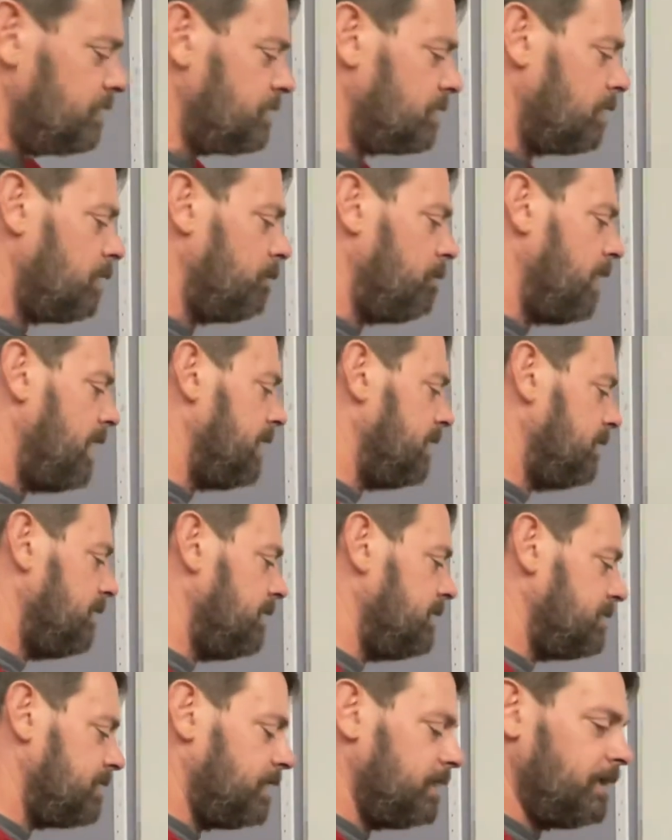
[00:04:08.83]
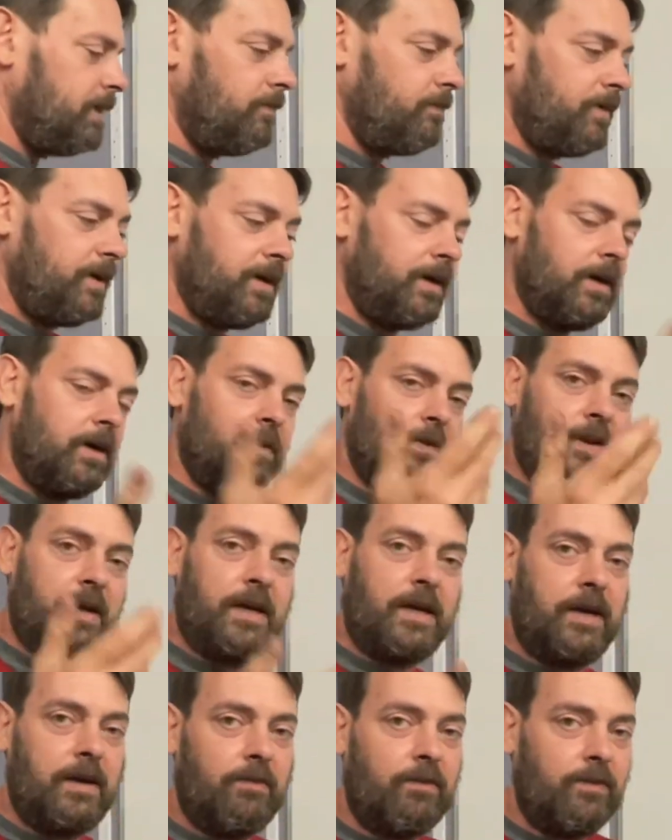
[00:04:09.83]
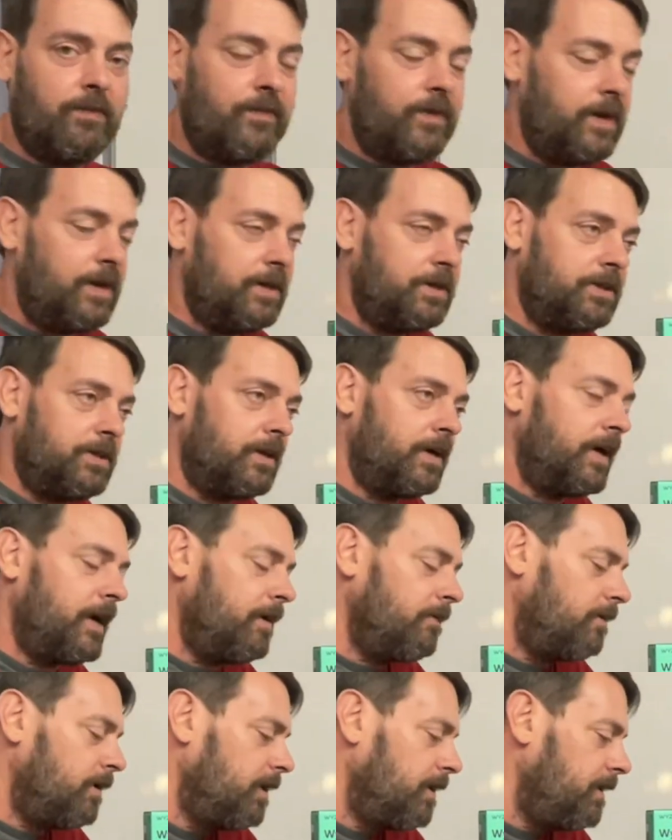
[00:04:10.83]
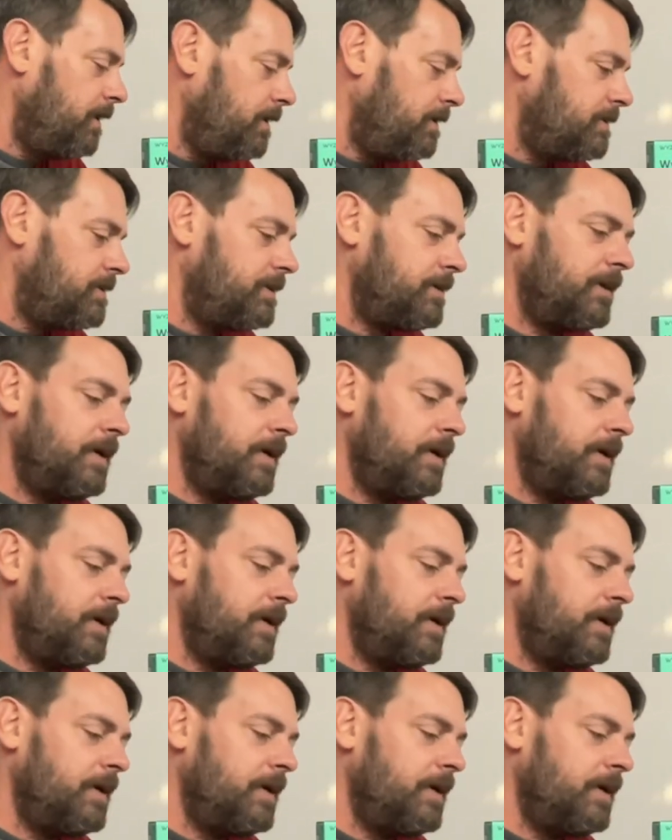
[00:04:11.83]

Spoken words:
started buying these, I did a video that I never finished or got released.